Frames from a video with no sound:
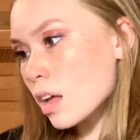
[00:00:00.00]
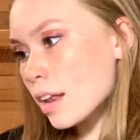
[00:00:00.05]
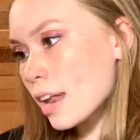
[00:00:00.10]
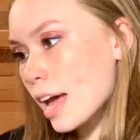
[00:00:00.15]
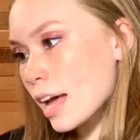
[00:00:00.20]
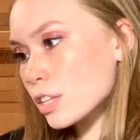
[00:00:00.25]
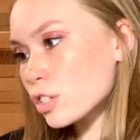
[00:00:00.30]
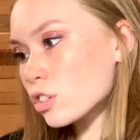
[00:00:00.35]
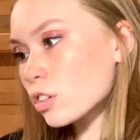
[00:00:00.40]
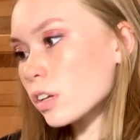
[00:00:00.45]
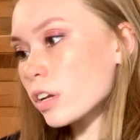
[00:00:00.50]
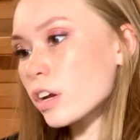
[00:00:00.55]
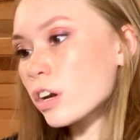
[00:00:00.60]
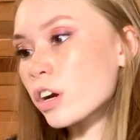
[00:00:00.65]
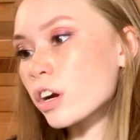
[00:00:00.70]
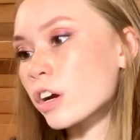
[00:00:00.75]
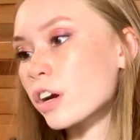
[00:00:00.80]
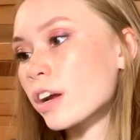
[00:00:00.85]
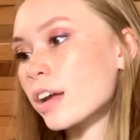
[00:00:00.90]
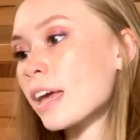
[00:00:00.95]
naturally
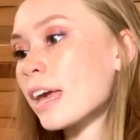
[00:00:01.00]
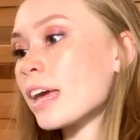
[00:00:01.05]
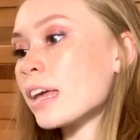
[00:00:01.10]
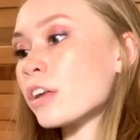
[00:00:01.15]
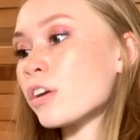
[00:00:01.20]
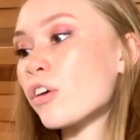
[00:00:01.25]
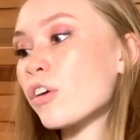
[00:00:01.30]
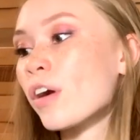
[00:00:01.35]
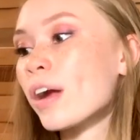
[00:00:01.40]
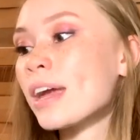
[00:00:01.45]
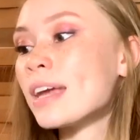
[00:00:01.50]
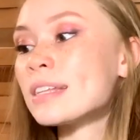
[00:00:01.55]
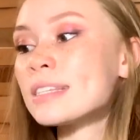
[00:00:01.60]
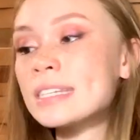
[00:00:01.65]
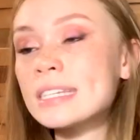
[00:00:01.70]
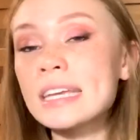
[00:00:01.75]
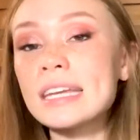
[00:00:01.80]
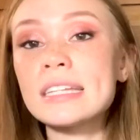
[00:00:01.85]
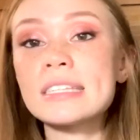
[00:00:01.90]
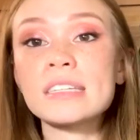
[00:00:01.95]
occurring in grain
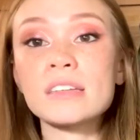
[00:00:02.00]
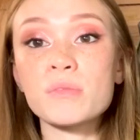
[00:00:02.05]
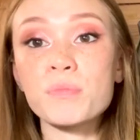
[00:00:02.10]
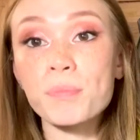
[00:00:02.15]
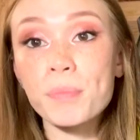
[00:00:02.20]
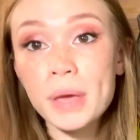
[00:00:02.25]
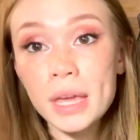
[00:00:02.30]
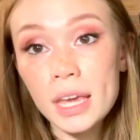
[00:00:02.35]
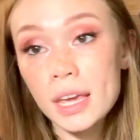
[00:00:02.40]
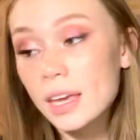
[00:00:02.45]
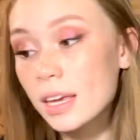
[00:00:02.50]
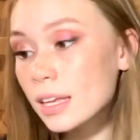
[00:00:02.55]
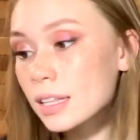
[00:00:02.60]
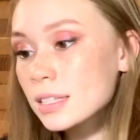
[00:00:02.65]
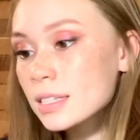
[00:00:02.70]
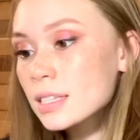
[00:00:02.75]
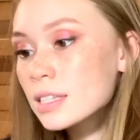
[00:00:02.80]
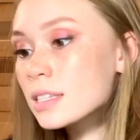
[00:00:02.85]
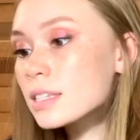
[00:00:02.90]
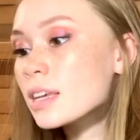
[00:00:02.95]
seeds and
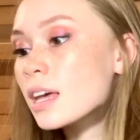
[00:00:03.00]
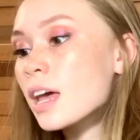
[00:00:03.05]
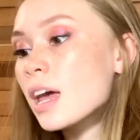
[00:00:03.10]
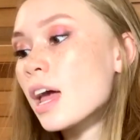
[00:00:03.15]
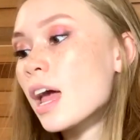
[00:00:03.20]
beans.